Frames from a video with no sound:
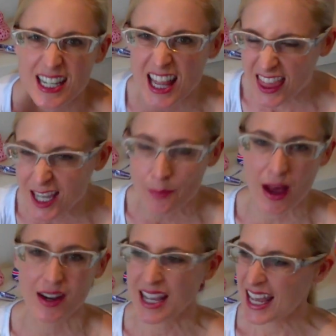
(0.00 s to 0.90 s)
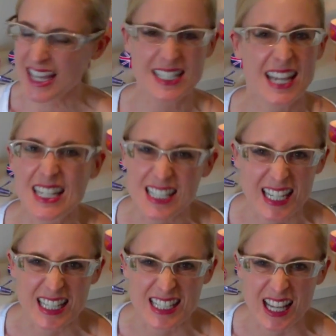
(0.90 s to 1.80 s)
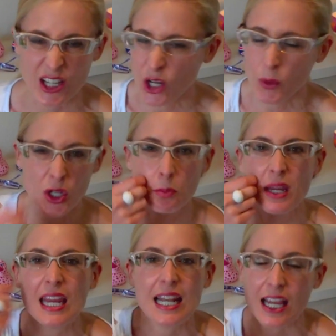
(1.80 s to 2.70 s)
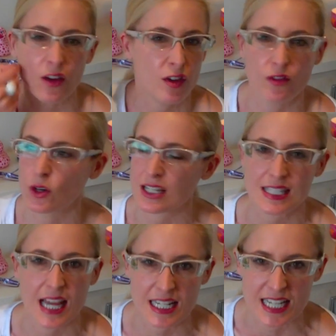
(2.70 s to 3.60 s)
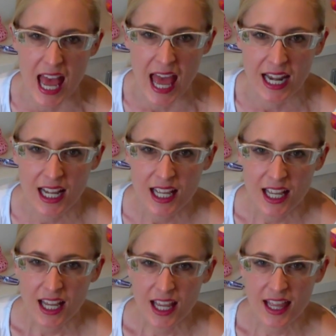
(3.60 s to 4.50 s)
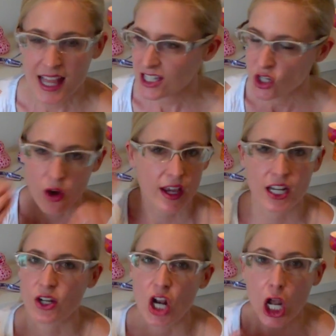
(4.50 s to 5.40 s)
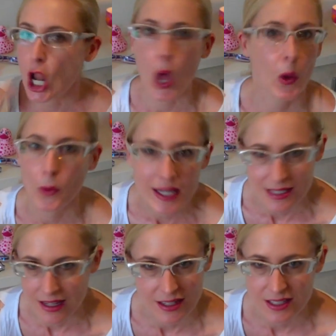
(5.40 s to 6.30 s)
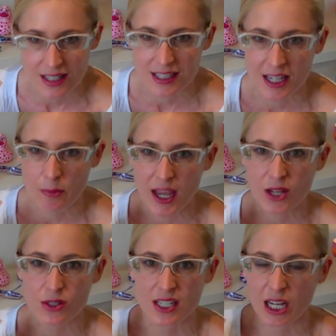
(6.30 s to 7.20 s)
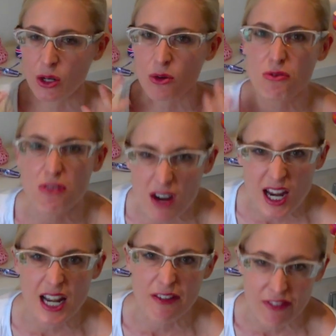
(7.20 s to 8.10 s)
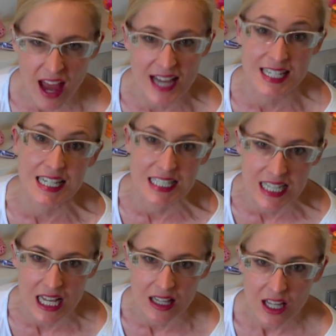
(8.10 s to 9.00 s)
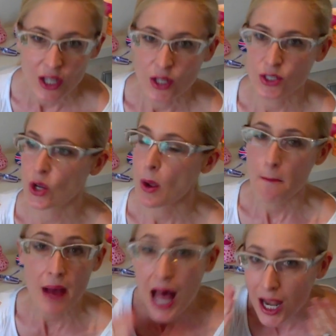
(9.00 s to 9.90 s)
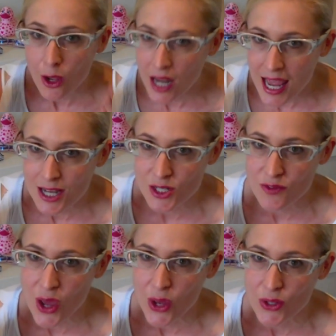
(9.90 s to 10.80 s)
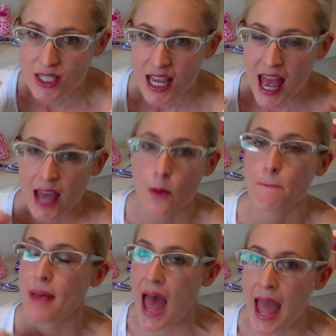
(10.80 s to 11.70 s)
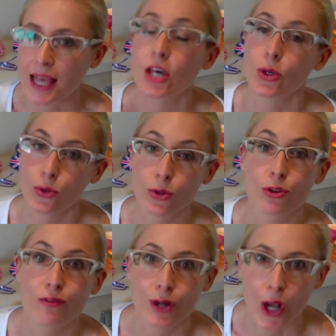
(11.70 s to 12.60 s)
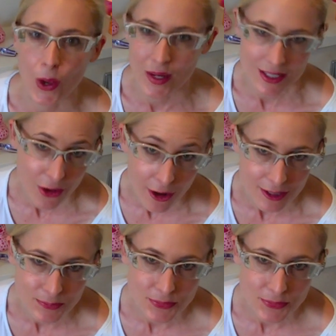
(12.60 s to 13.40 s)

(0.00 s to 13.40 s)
And think about a dead skin cell. You know, when you're peeling, if you've got a suntan, that's not going to glow, is it? It's going to make your skin look really flat and dull. So pile on layers of those and bang, your youthful glow is gone.